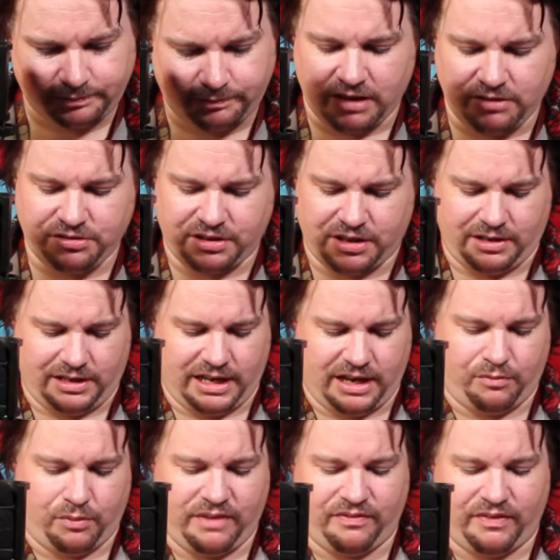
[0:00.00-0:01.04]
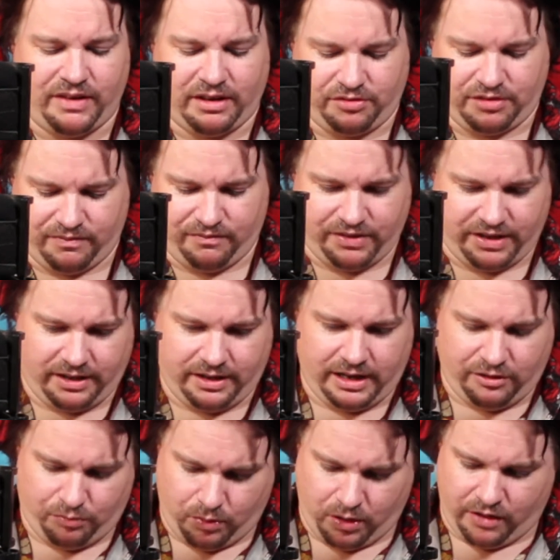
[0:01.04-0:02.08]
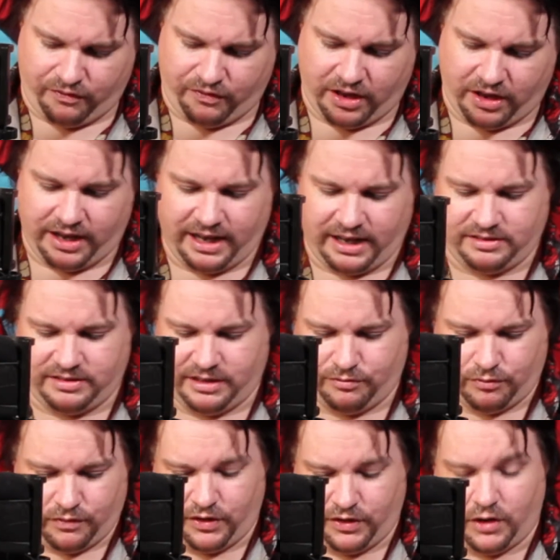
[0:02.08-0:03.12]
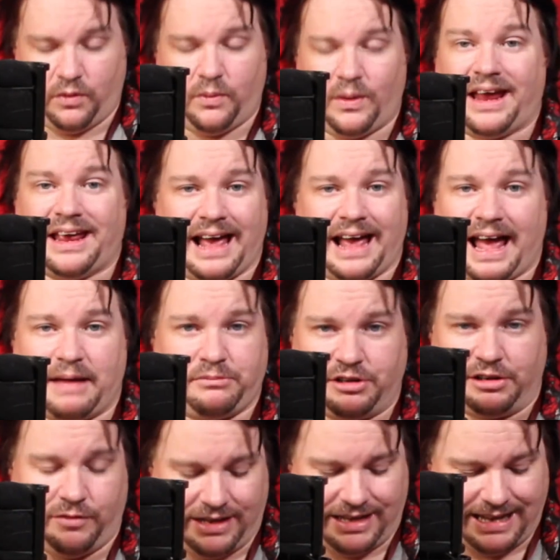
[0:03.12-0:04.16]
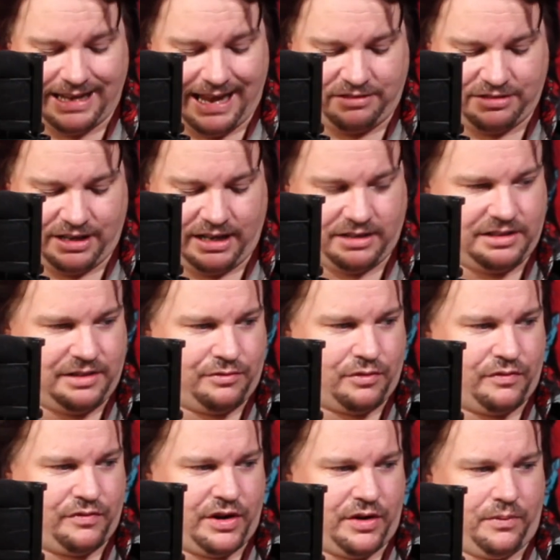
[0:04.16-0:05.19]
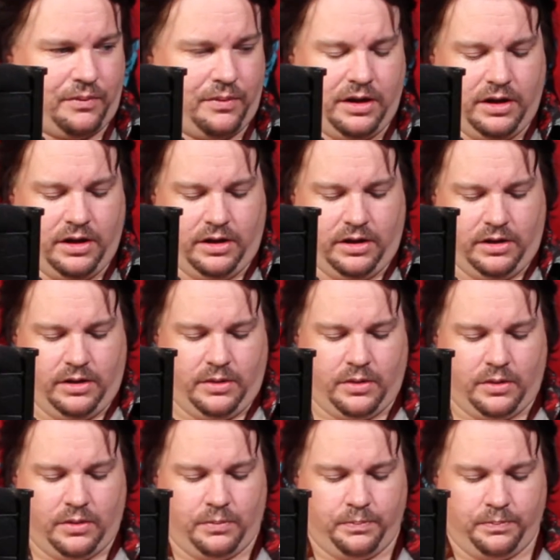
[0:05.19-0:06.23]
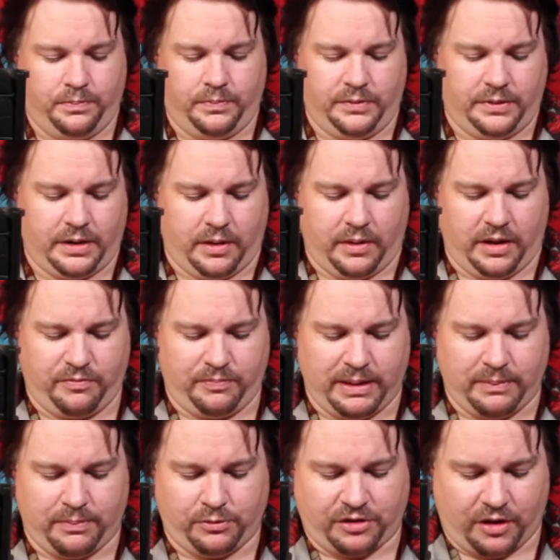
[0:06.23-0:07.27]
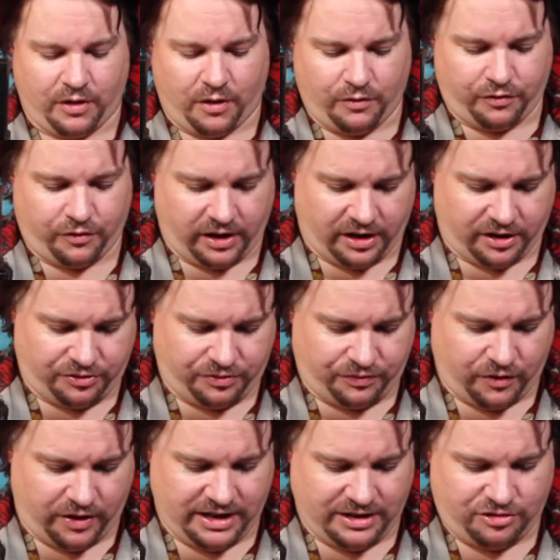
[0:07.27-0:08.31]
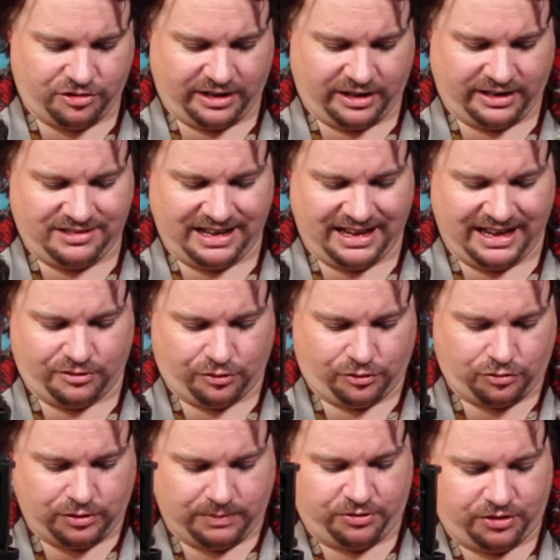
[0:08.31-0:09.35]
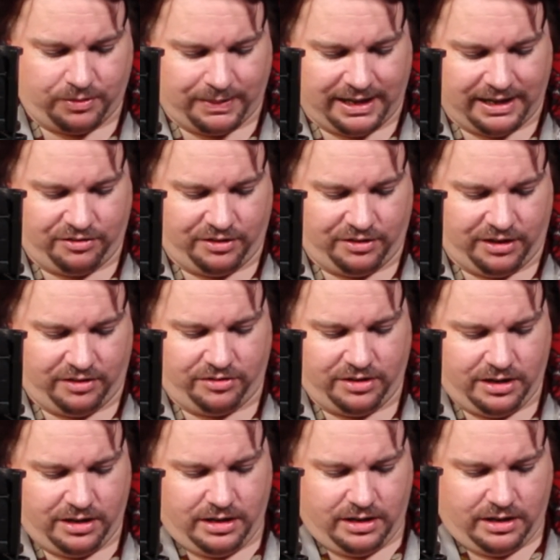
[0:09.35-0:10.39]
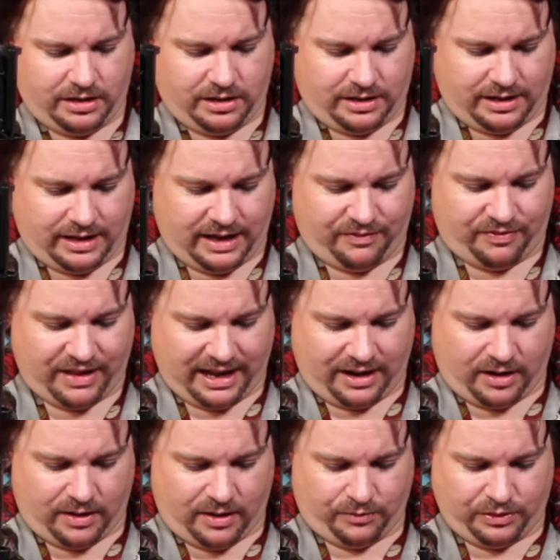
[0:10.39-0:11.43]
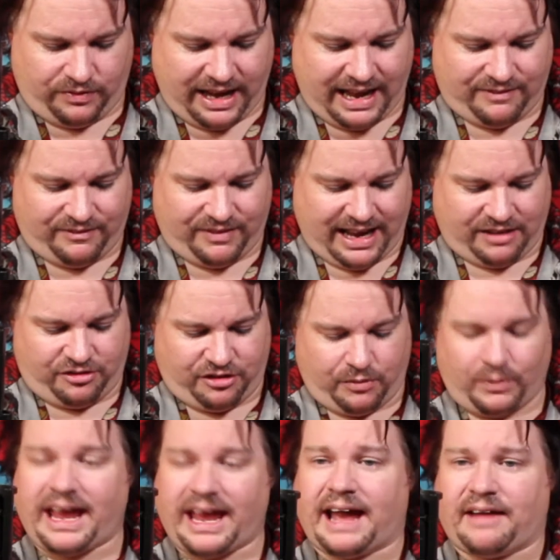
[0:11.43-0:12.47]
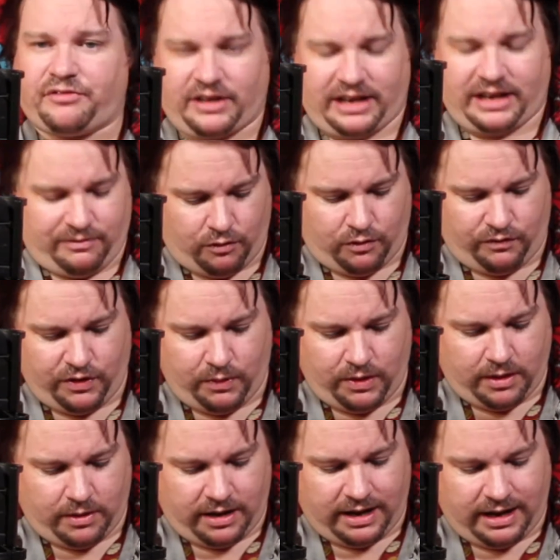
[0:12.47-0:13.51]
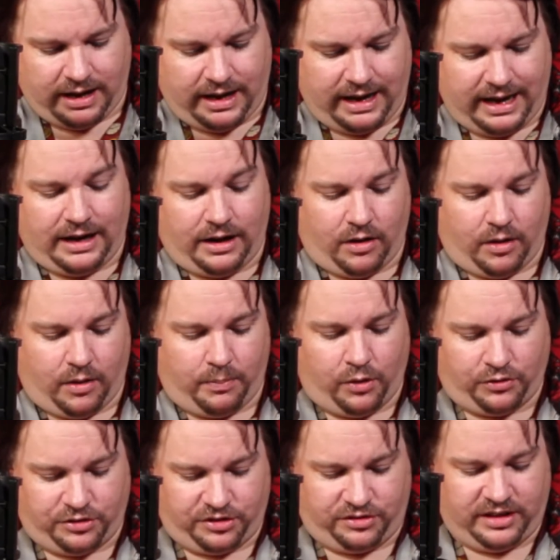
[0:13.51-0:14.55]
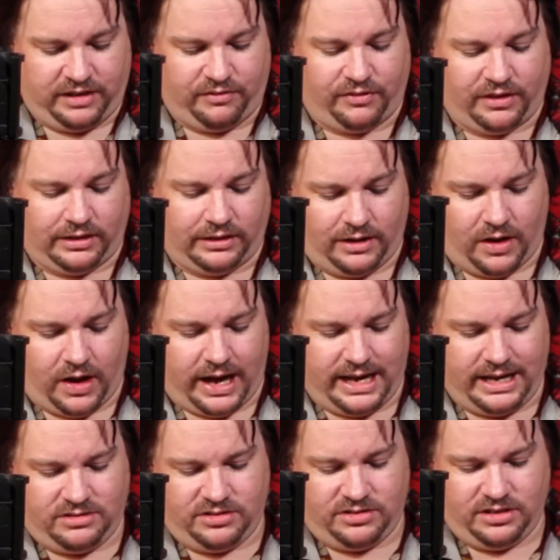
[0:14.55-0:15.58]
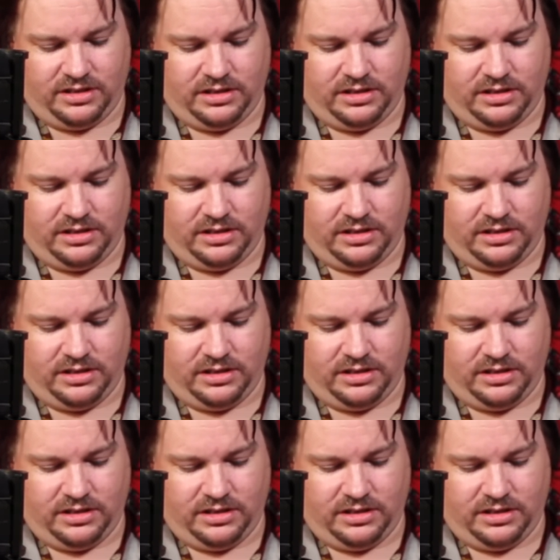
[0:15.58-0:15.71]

certainly if we think something is worth a negative review, it absolutely gets a negative review. You know, if people start offering us free tickets or trips to places, if that comes with caveats that we have to give a review in a positive light,